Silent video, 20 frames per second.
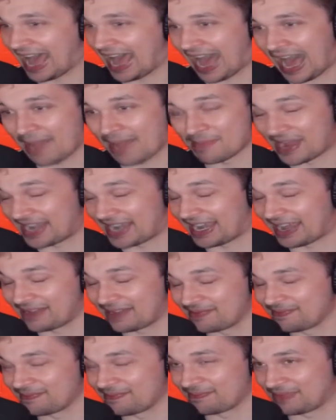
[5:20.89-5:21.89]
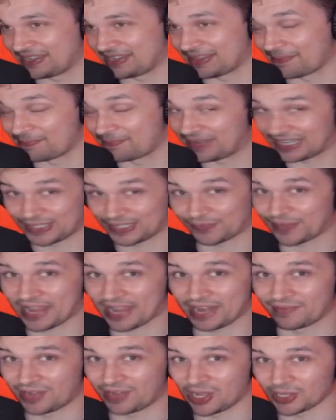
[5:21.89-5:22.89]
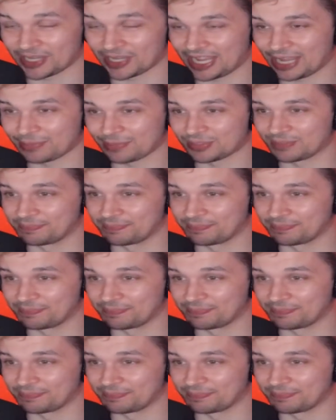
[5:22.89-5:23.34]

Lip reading: I might not be the biggest fan of all games,